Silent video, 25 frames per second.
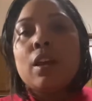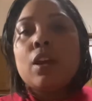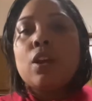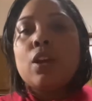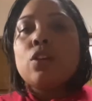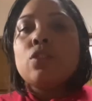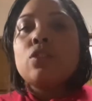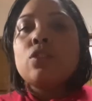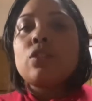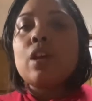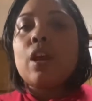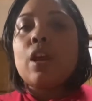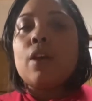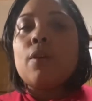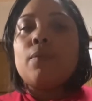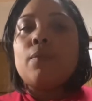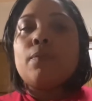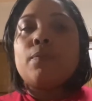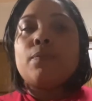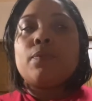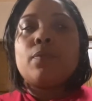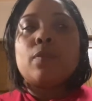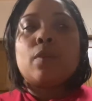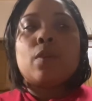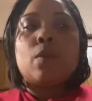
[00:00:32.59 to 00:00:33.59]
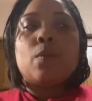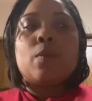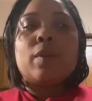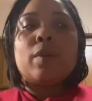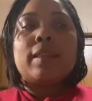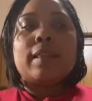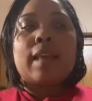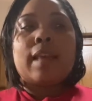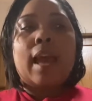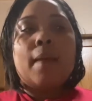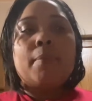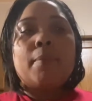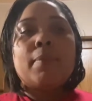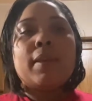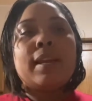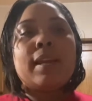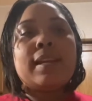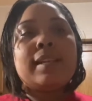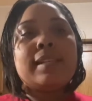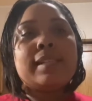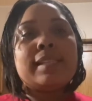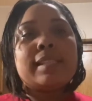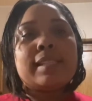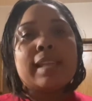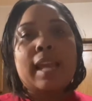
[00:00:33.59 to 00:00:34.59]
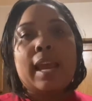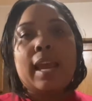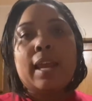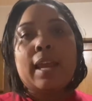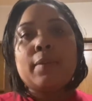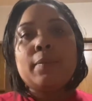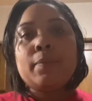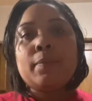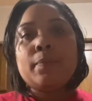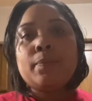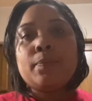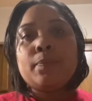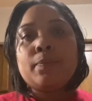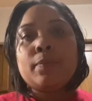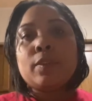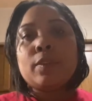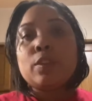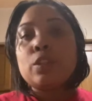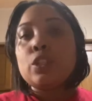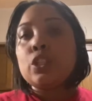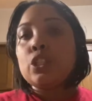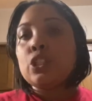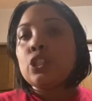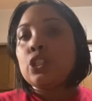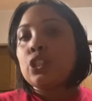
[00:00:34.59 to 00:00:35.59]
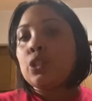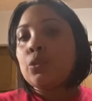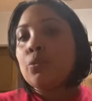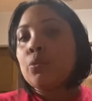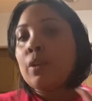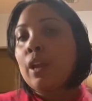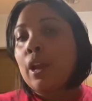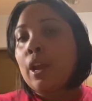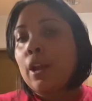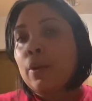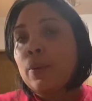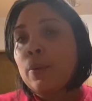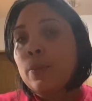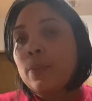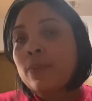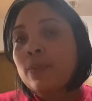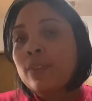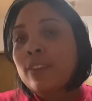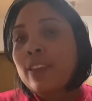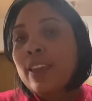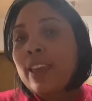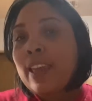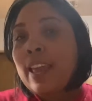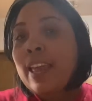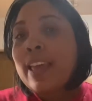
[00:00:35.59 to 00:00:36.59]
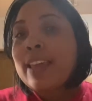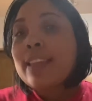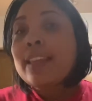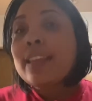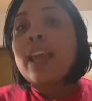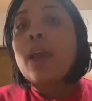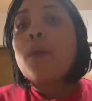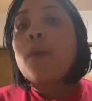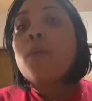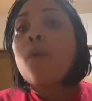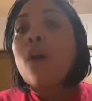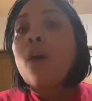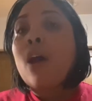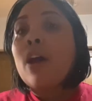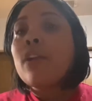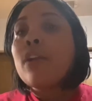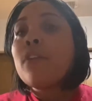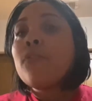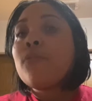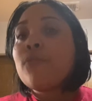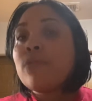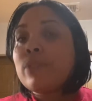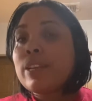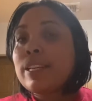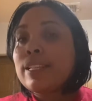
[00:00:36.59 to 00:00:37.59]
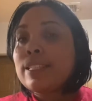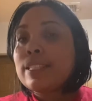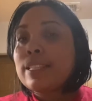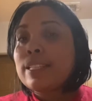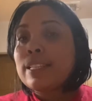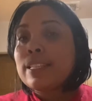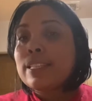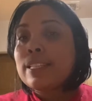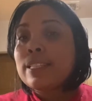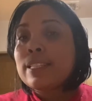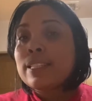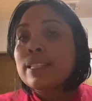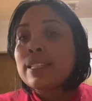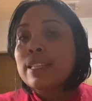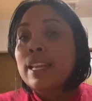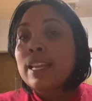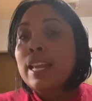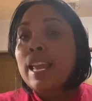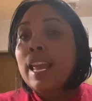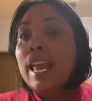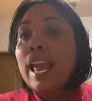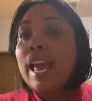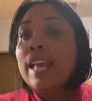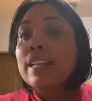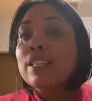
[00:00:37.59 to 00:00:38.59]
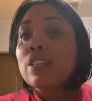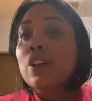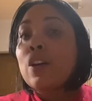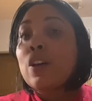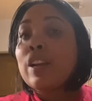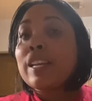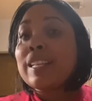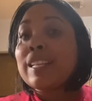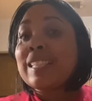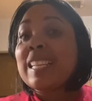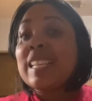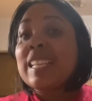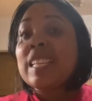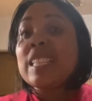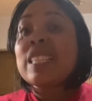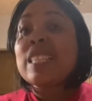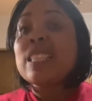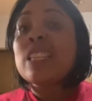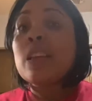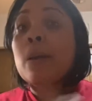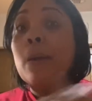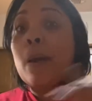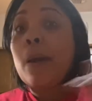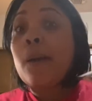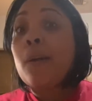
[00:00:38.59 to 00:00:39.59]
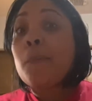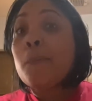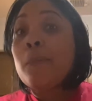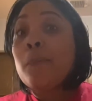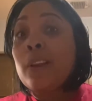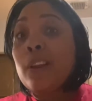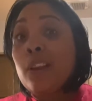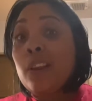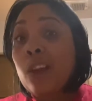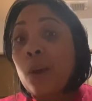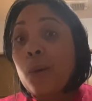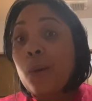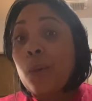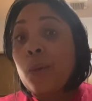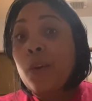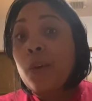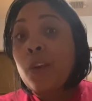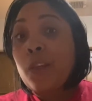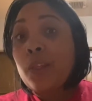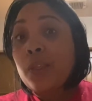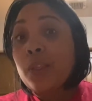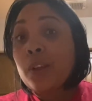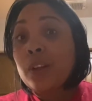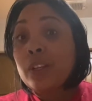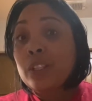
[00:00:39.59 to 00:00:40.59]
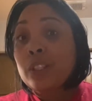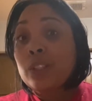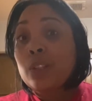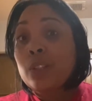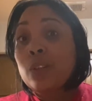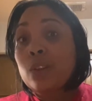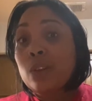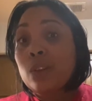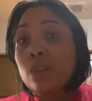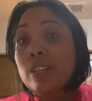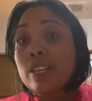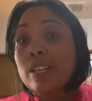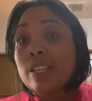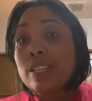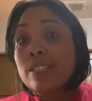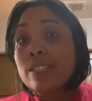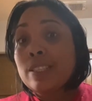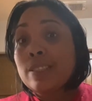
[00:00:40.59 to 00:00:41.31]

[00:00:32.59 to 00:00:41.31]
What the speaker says: So, with that being said, did you know that water freezes as long as it's below 32 degrees?